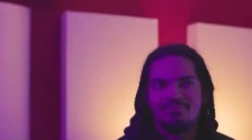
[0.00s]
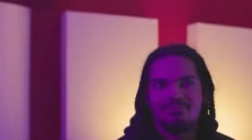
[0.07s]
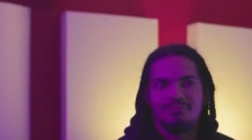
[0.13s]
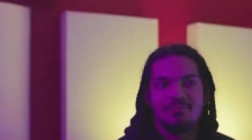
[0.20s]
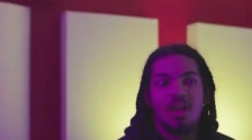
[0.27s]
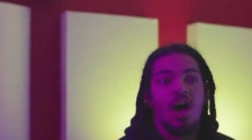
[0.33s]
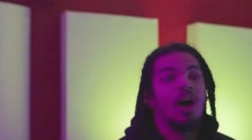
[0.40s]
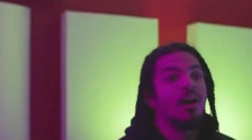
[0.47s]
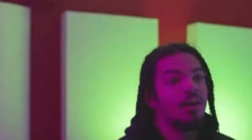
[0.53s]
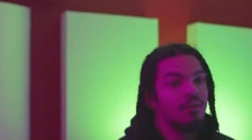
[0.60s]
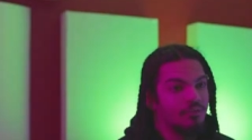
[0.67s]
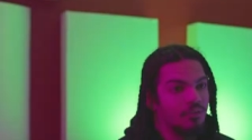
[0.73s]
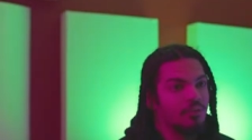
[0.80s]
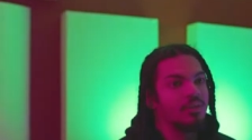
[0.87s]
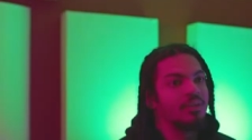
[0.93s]
No, nah, I
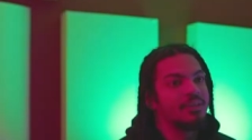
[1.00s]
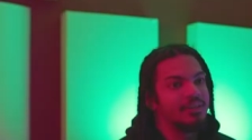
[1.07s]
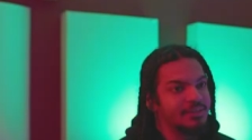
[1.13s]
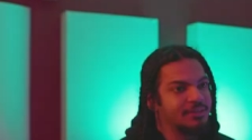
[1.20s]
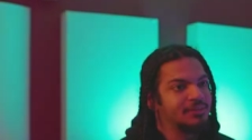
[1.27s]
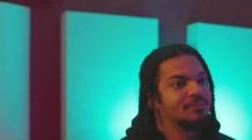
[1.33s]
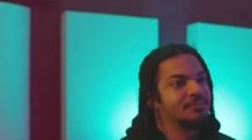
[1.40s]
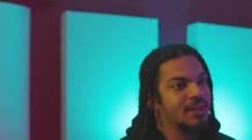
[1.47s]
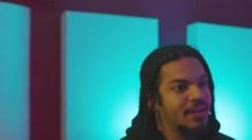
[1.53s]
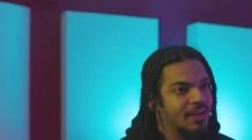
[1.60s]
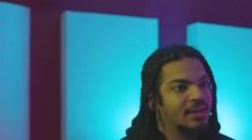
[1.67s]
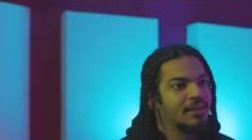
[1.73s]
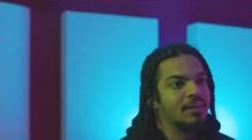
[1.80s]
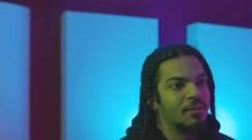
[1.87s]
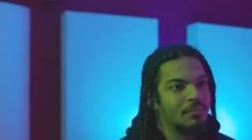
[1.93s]
mean, for real.
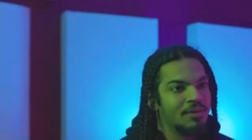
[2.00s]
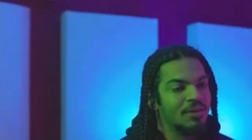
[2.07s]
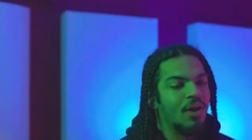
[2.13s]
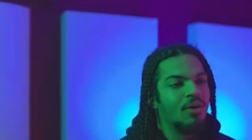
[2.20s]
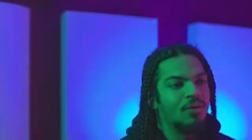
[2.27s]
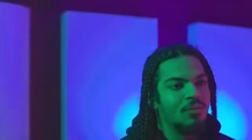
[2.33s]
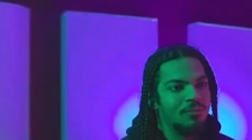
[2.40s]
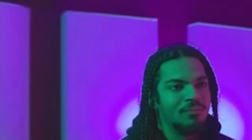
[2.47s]
Yeah, that would be dope.